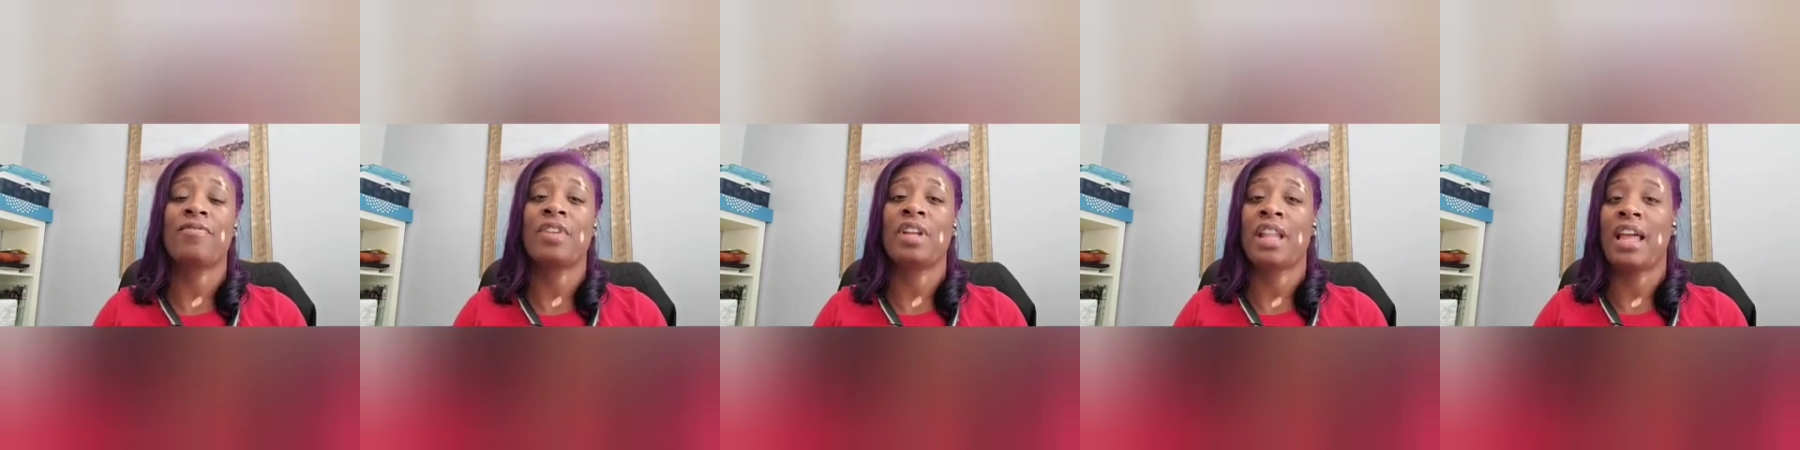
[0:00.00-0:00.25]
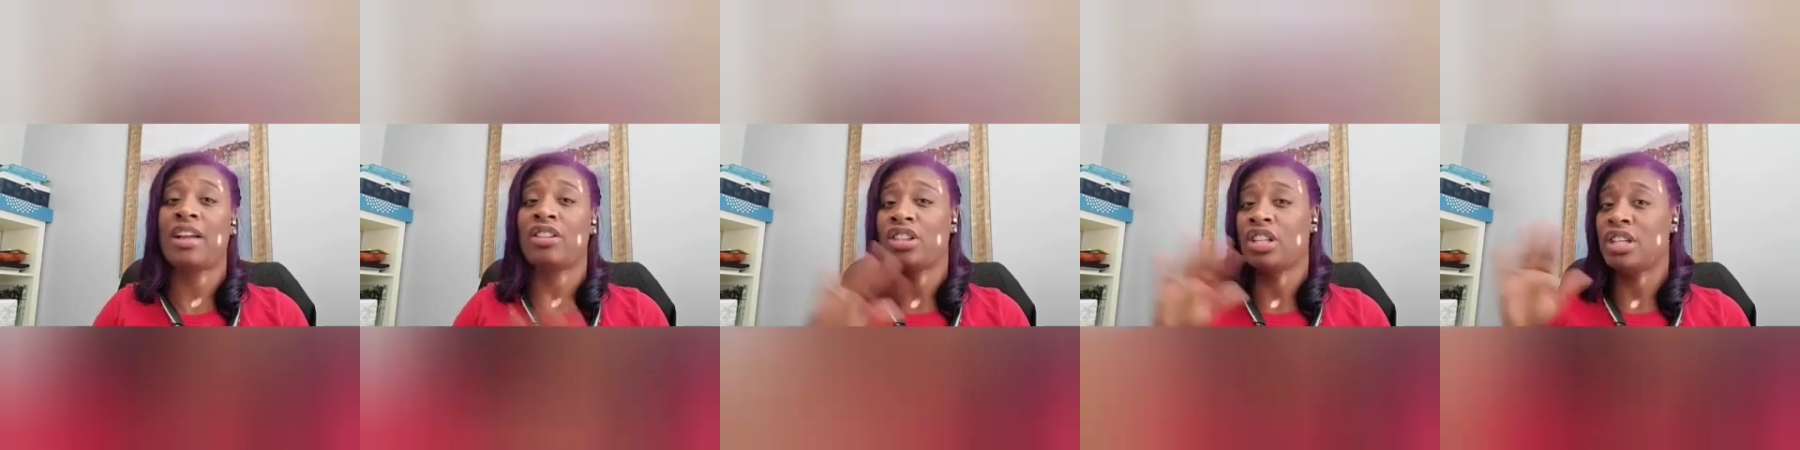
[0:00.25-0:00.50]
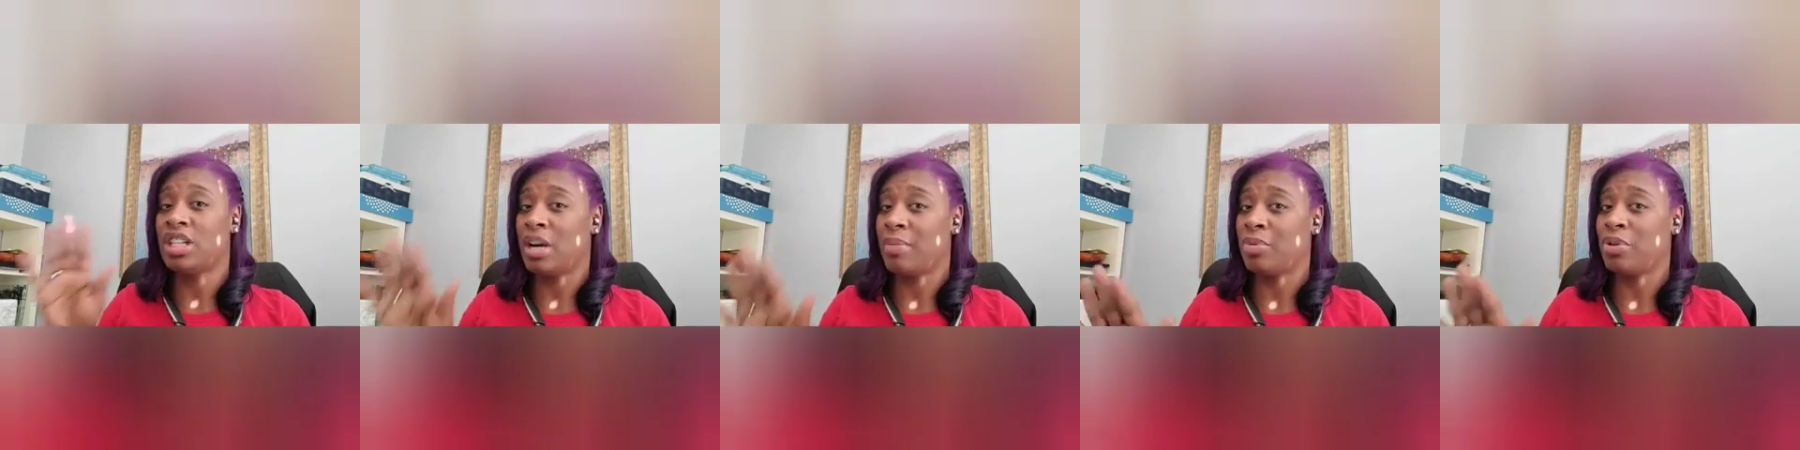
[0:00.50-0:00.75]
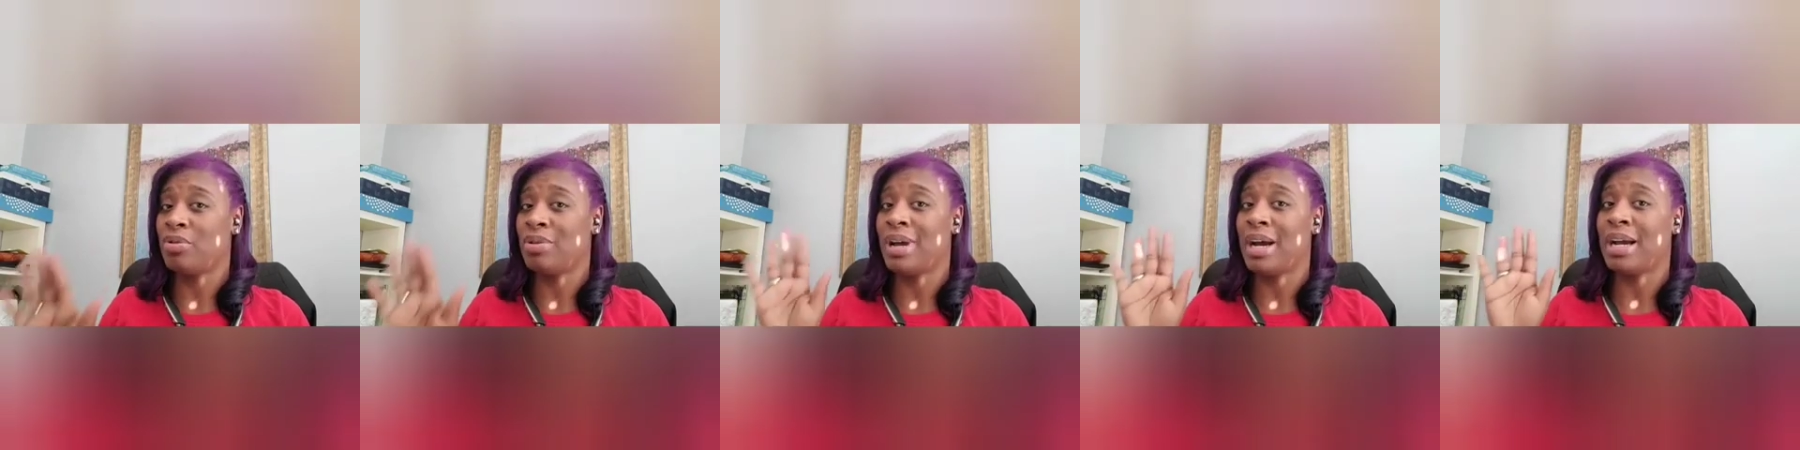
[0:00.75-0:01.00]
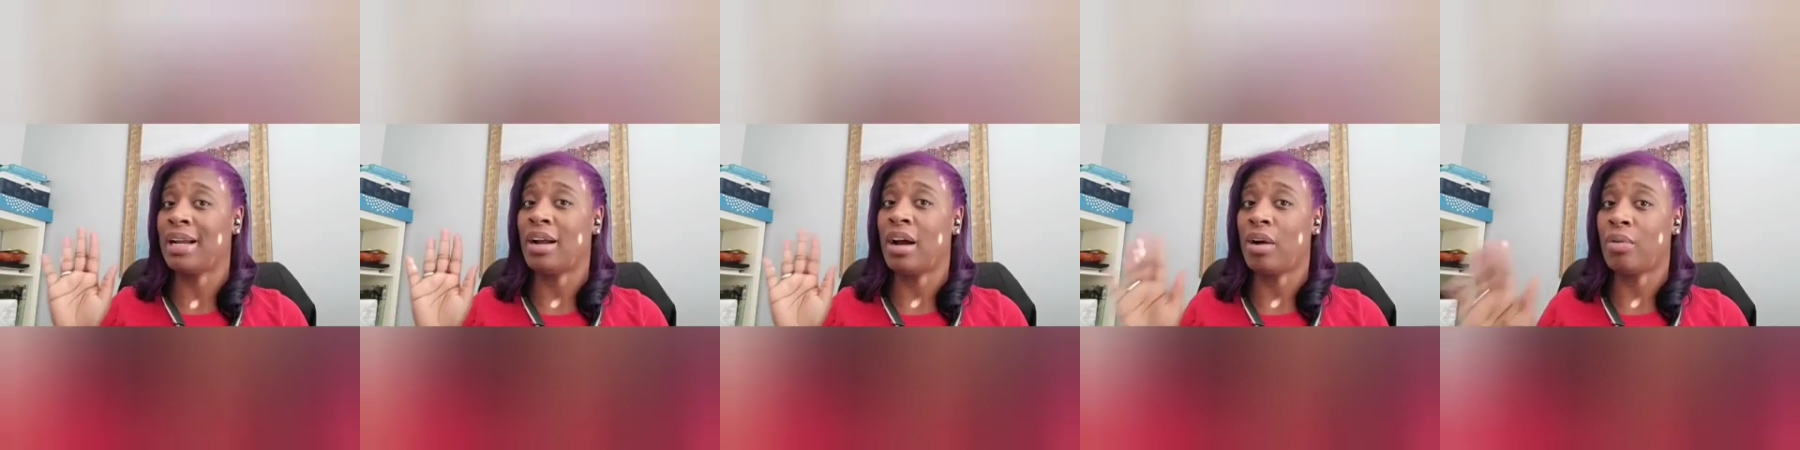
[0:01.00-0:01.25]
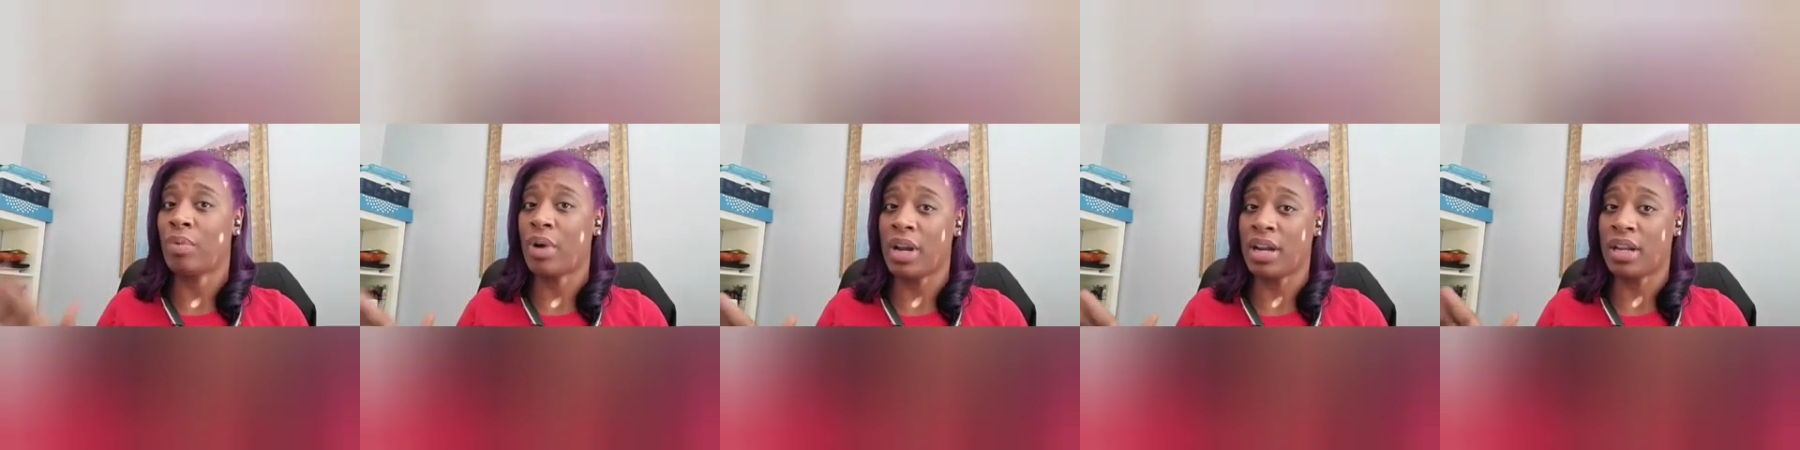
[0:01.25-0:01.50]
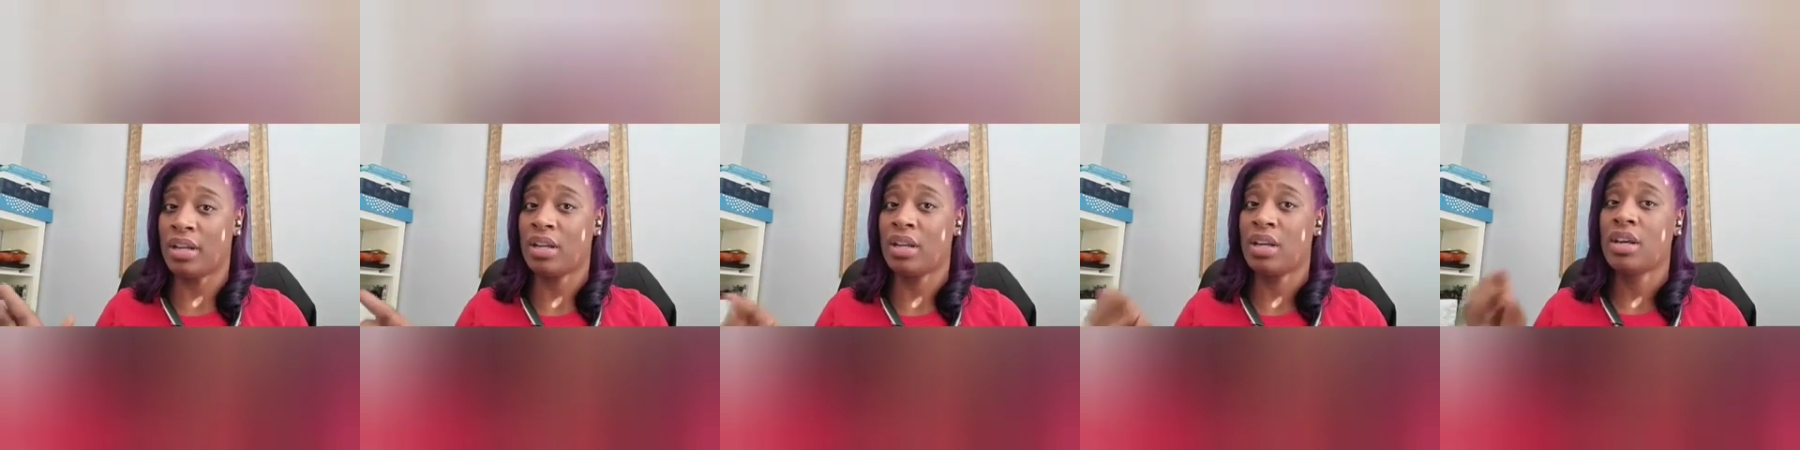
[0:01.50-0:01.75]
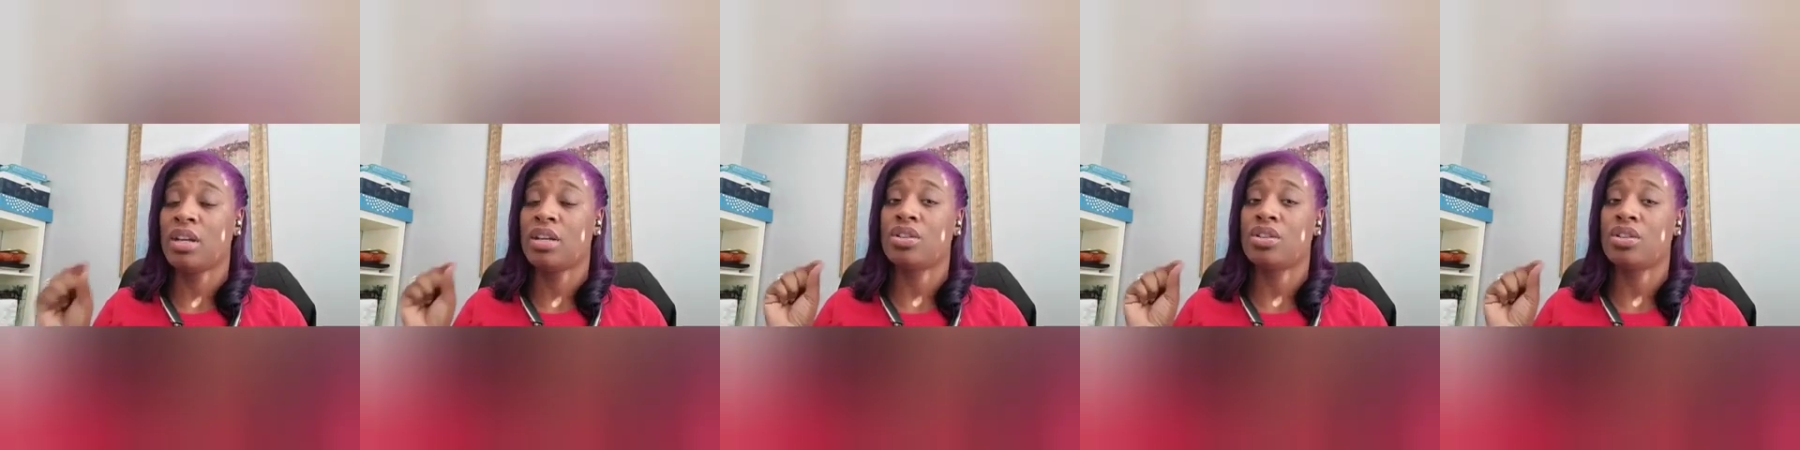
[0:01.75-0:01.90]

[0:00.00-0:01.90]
fill out the W-9 already.